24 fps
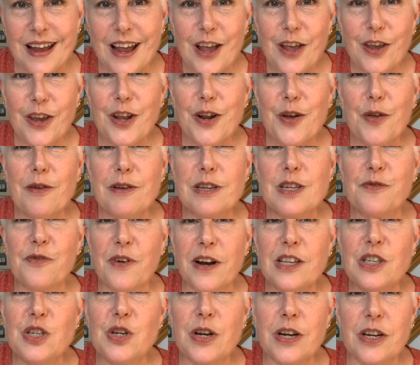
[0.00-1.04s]
You know, those
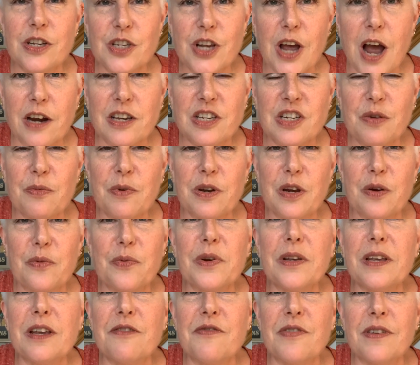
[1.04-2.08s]
friends you can talk to when you're
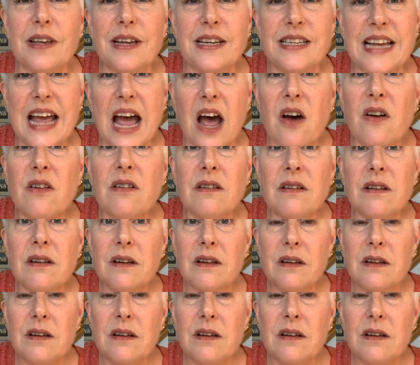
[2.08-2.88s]
really feeling down?